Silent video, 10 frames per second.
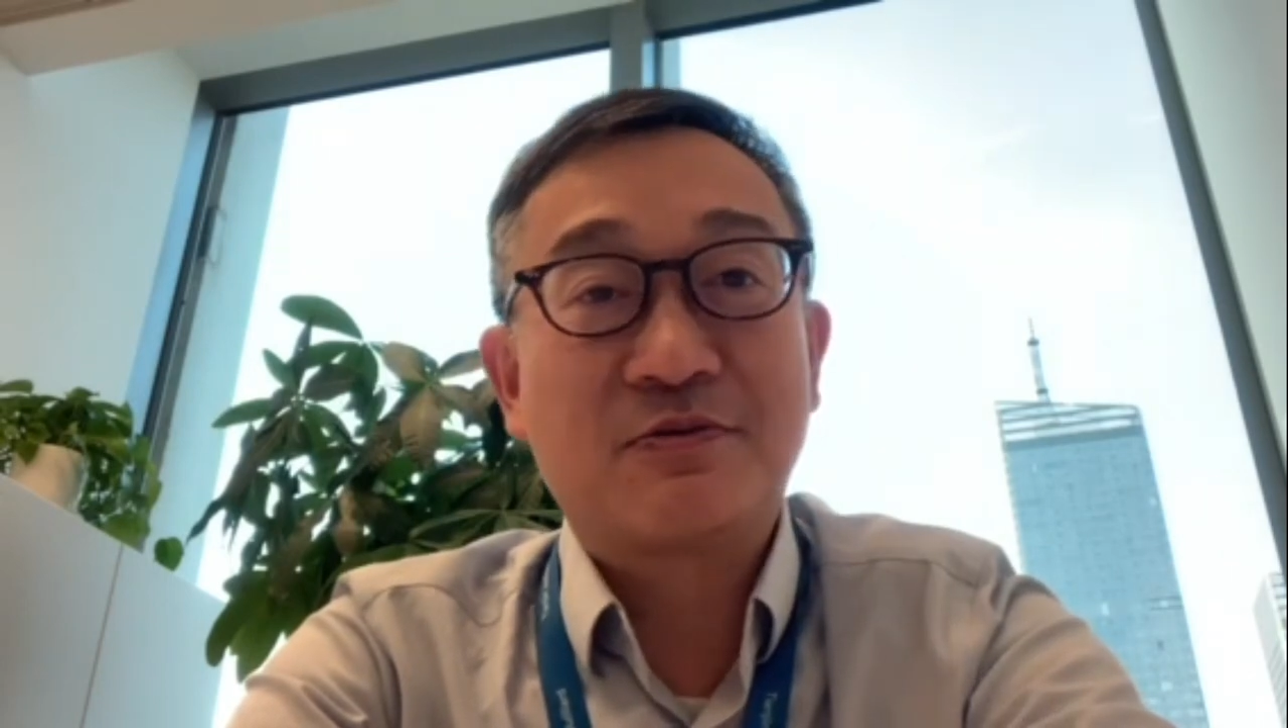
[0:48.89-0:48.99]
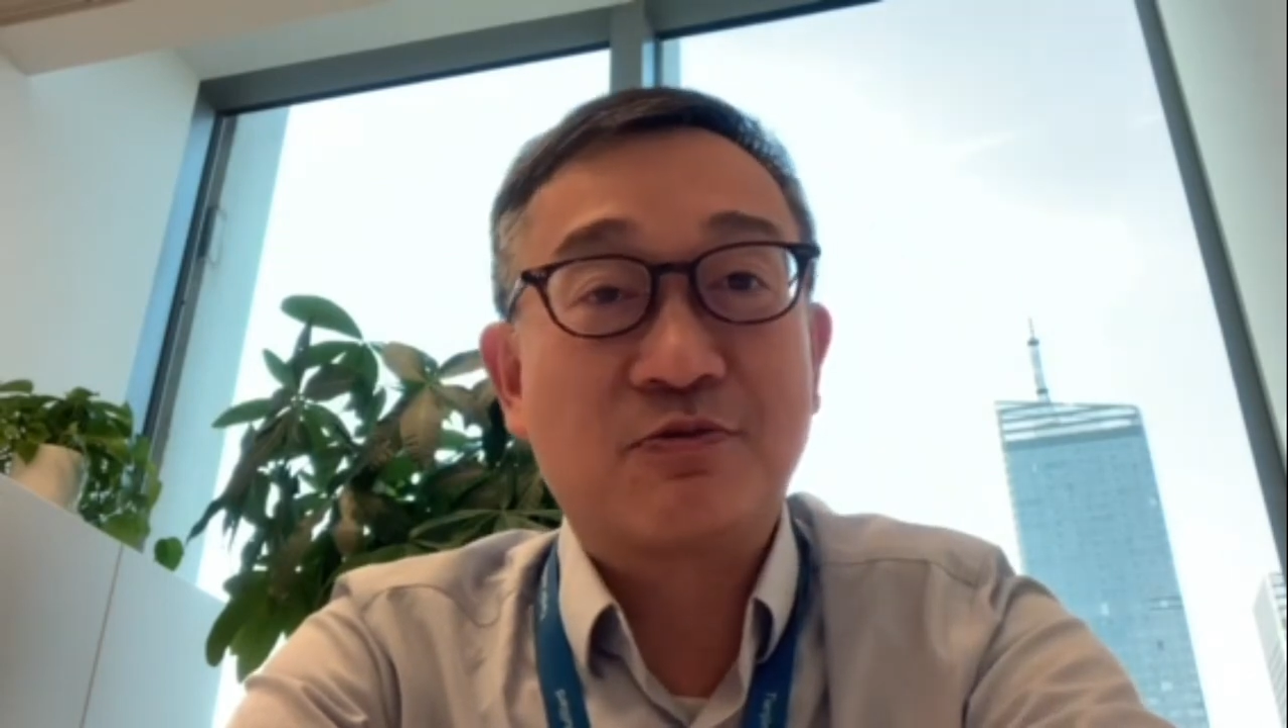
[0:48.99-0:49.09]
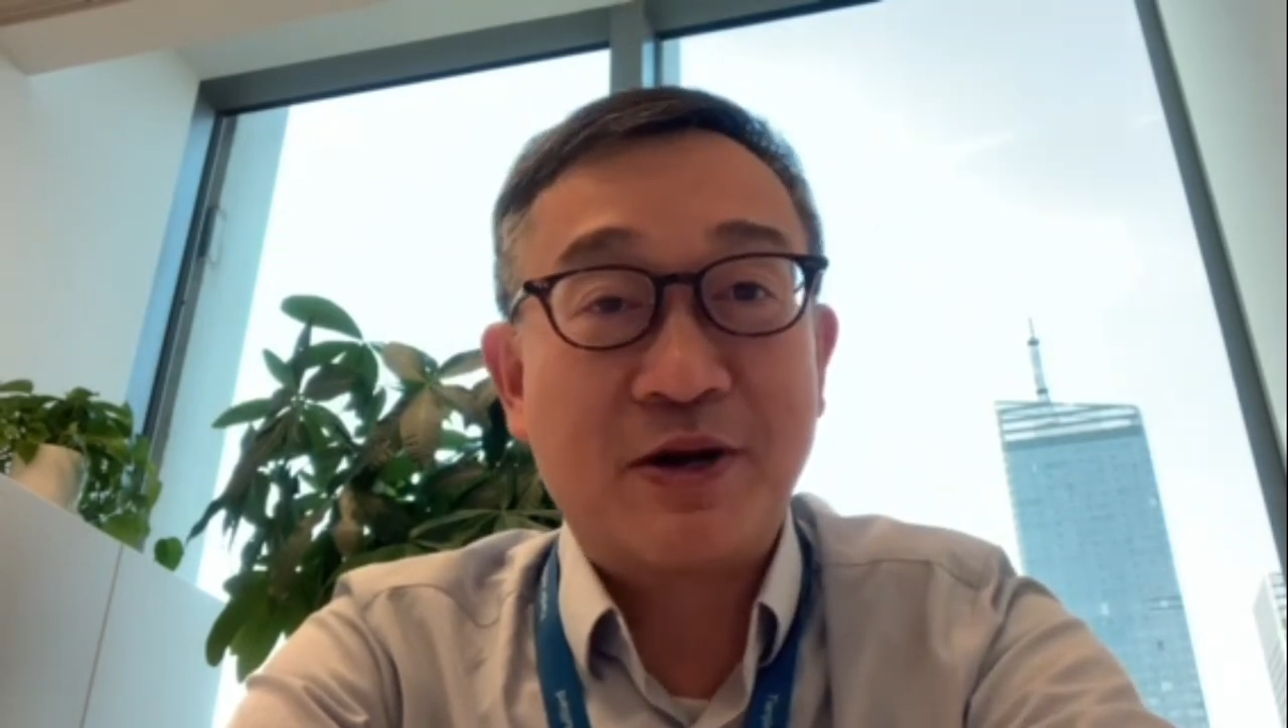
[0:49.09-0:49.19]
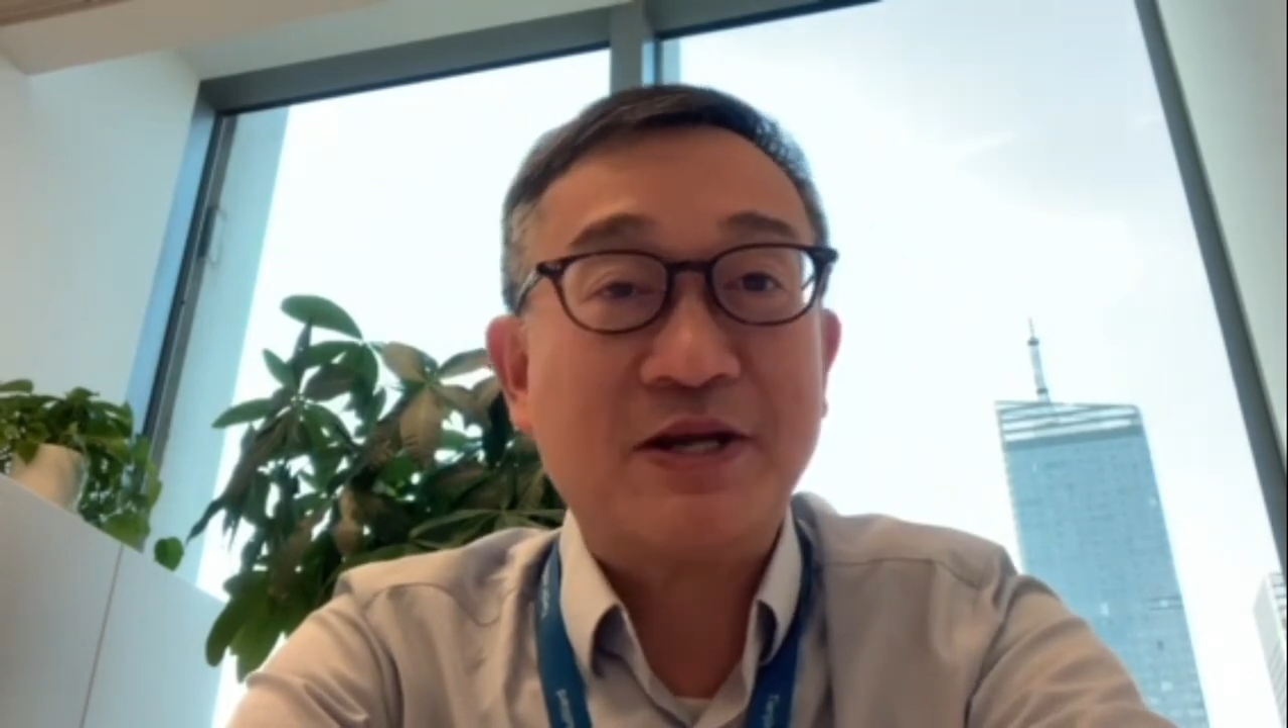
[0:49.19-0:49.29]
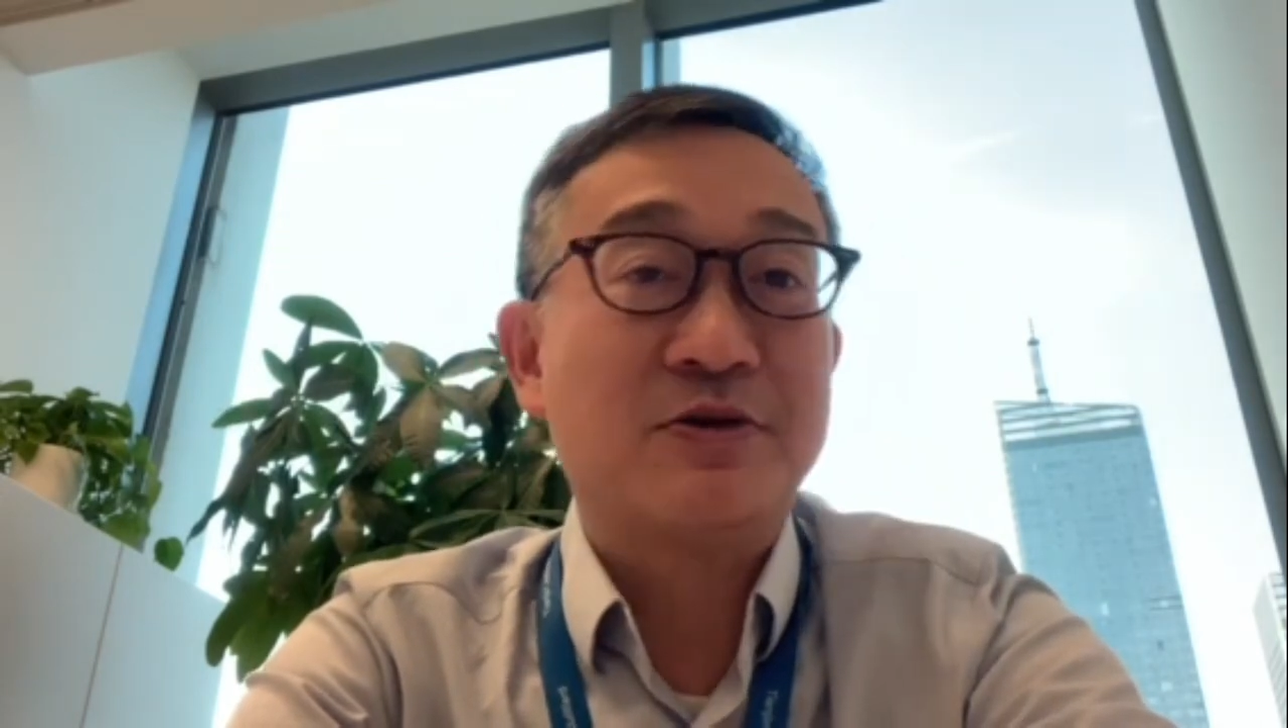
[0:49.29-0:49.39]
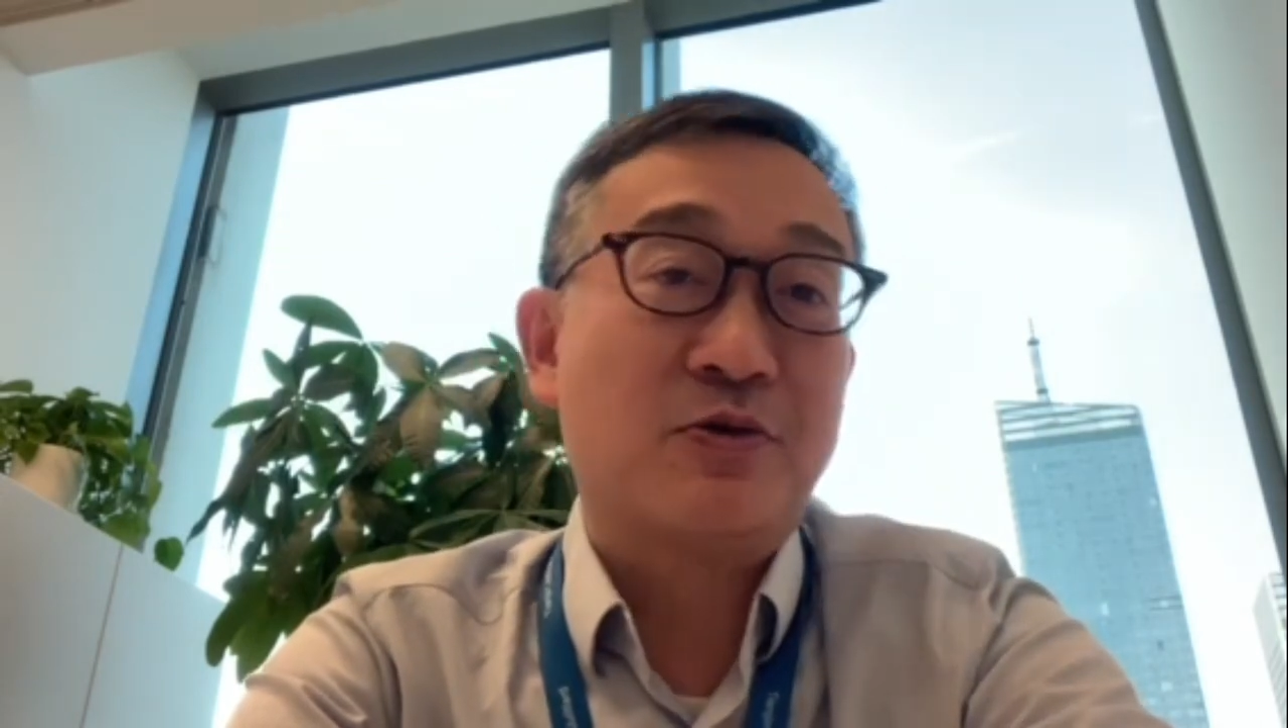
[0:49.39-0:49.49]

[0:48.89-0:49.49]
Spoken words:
great